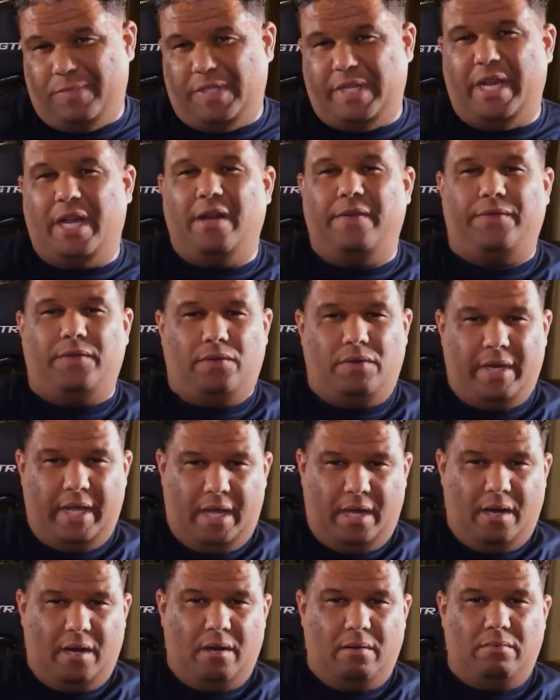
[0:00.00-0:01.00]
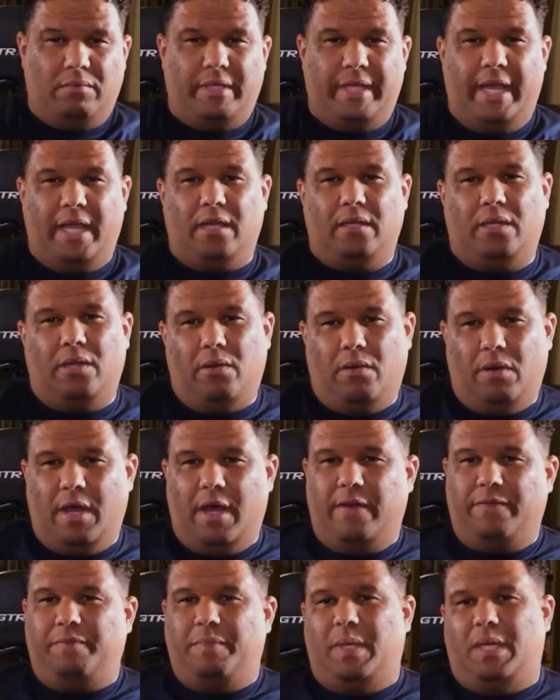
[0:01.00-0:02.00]
Dare If You Dare, Take a Load
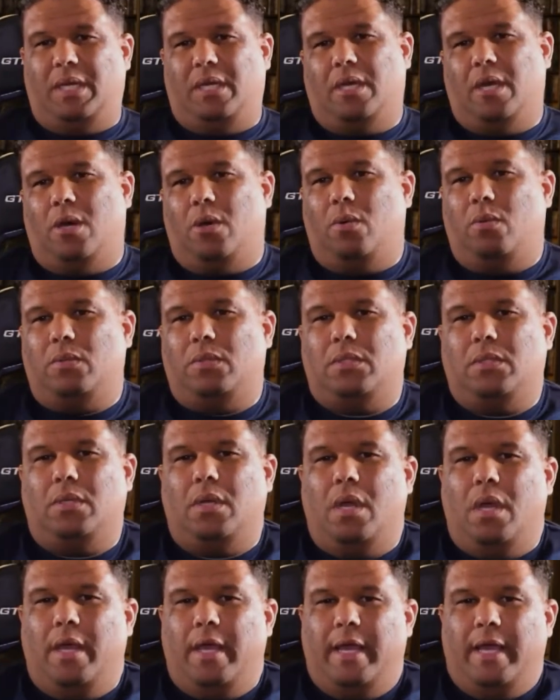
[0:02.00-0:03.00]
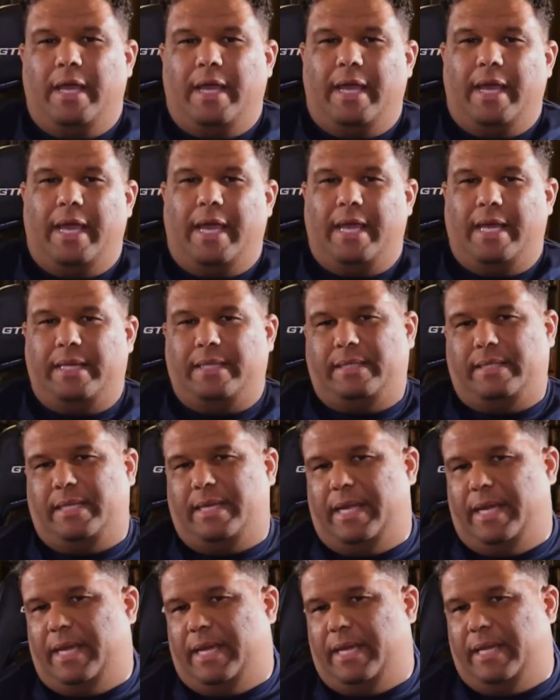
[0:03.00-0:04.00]
Off, Peacoat, Hazy,
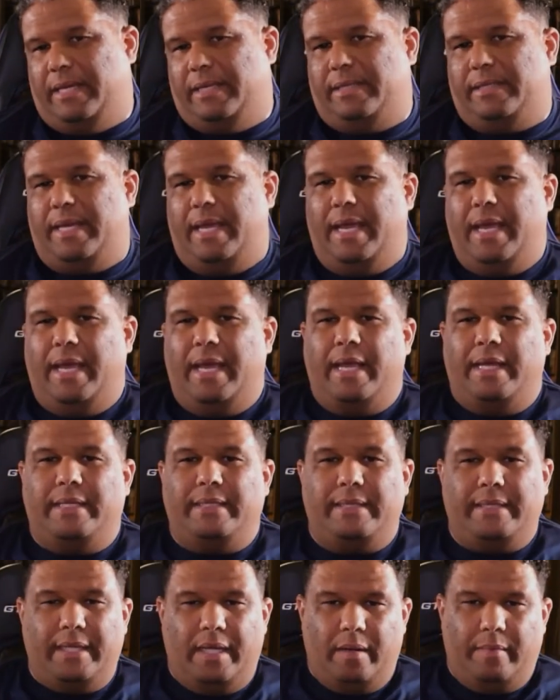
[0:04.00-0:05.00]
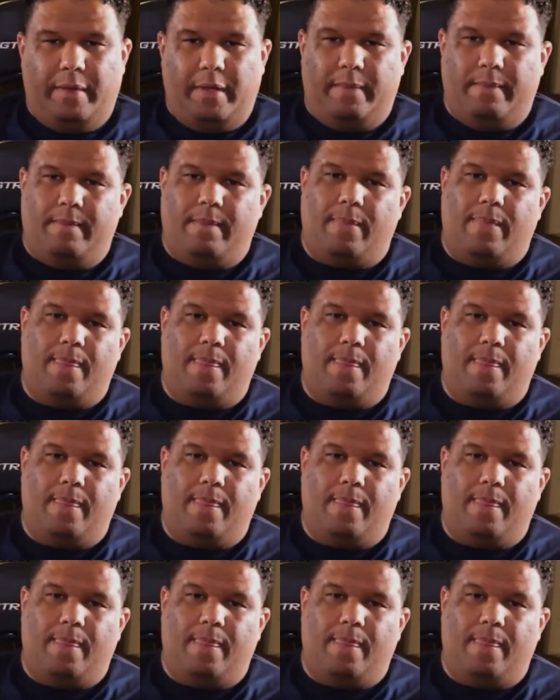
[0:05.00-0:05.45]
Daze, and Cinnamon.